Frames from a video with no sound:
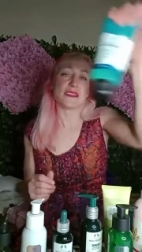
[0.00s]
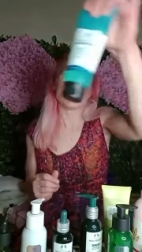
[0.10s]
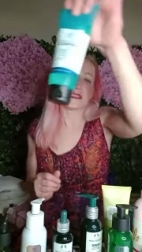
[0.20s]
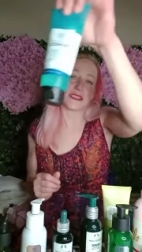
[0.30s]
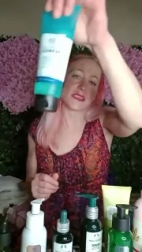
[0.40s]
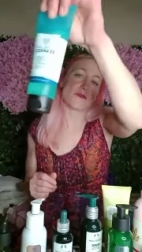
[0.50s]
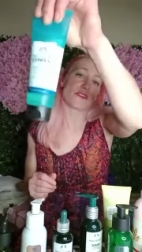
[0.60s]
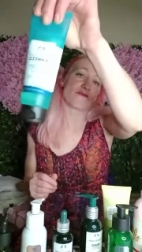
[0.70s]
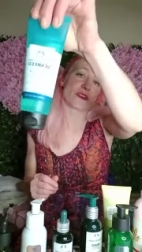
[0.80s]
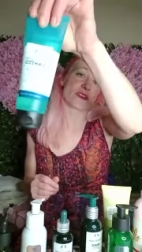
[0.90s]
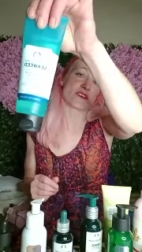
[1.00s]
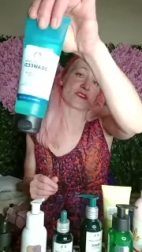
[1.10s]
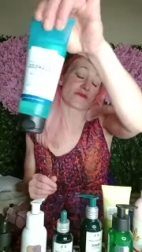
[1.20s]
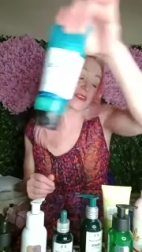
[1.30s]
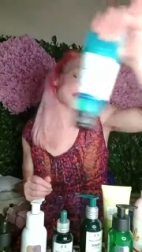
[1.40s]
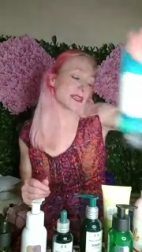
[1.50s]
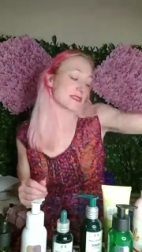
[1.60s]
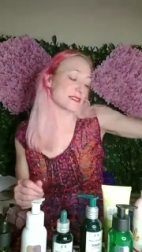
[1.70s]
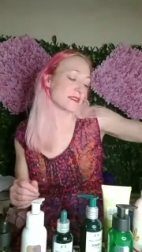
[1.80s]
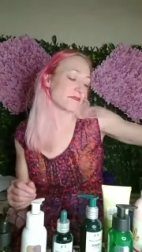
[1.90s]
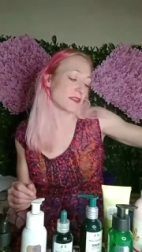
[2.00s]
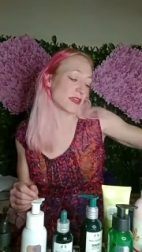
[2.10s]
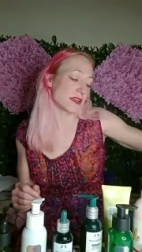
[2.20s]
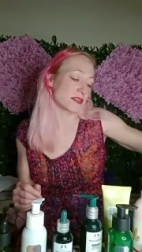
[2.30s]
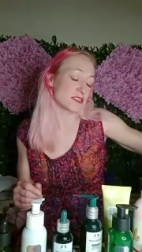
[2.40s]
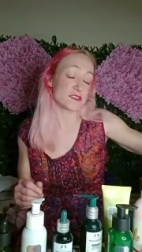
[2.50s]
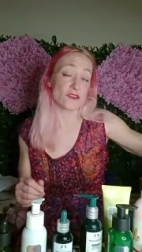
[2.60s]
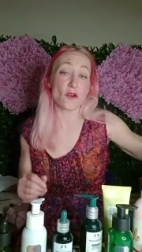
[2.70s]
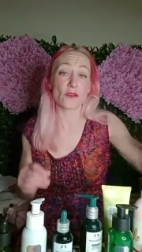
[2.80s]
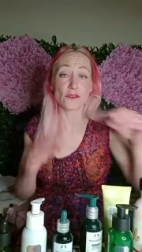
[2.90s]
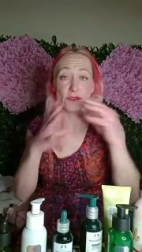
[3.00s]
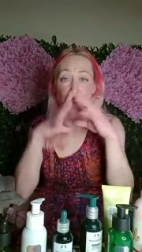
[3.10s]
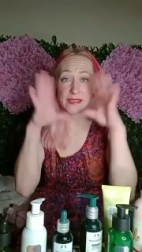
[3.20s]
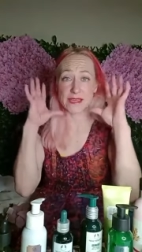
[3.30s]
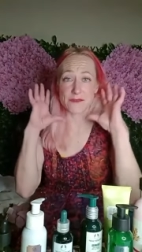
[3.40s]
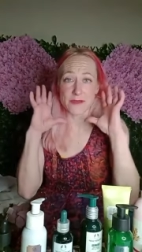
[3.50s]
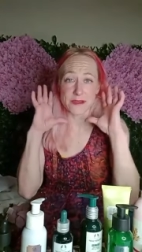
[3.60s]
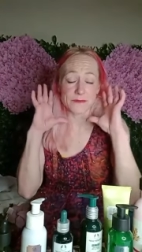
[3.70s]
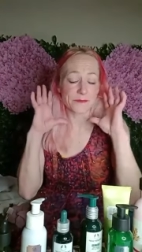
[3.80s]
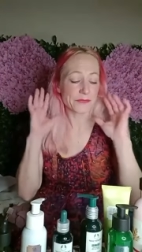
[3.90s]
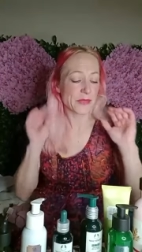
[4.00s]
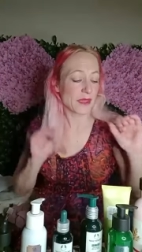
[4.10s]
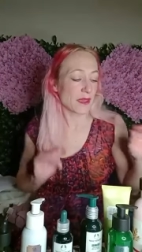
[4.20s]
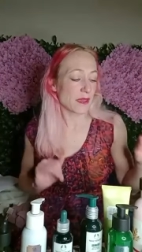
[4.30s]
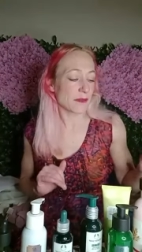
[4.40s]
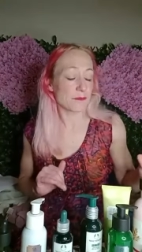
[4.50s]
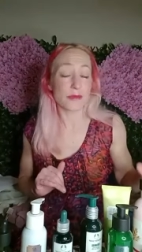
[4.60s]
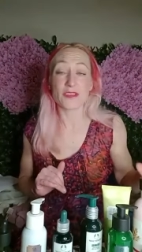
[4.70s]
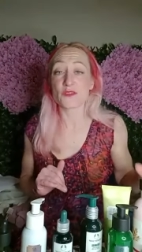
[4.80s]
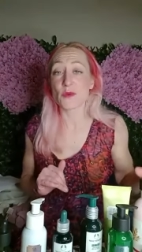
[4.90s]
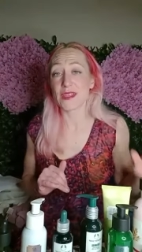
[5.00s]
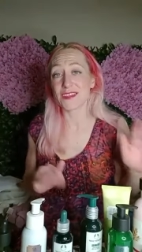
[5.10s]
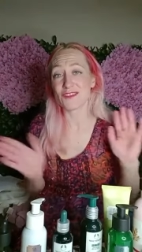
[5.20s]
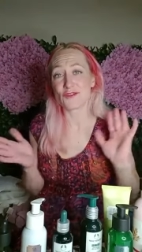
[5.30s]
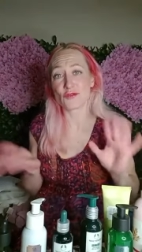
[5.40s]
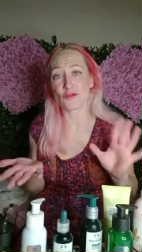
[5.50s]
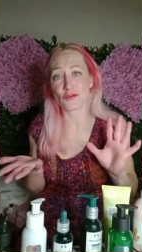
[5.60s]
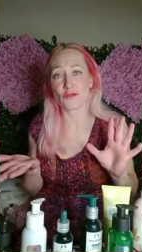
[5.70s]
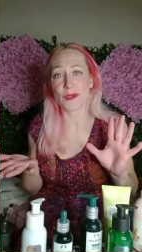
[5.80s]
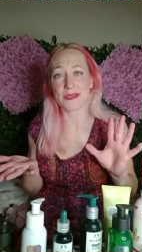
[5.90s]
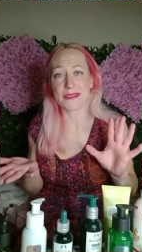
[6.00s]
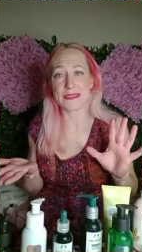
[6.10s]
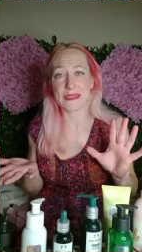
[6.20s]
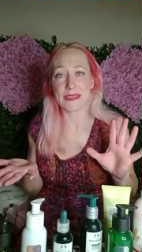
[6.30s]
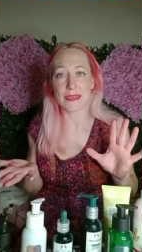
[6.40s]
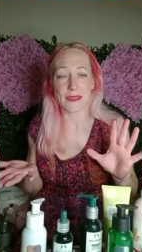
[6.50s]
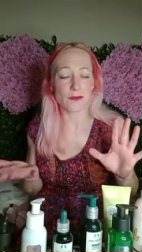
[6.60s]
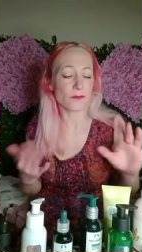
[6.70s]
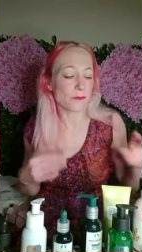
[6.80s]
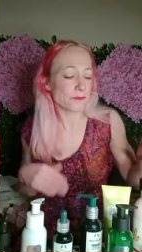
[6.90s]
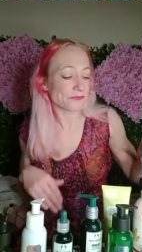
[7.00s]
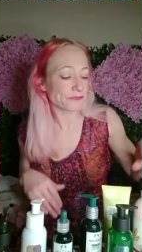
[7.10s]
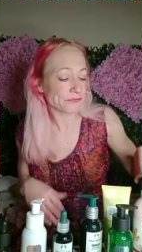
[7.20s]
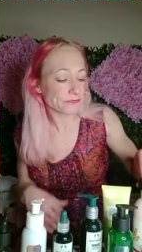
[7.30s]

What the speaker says: The seaweed range is fantastic for that because it's oil clearing, but as well it doesn't dry your skin out.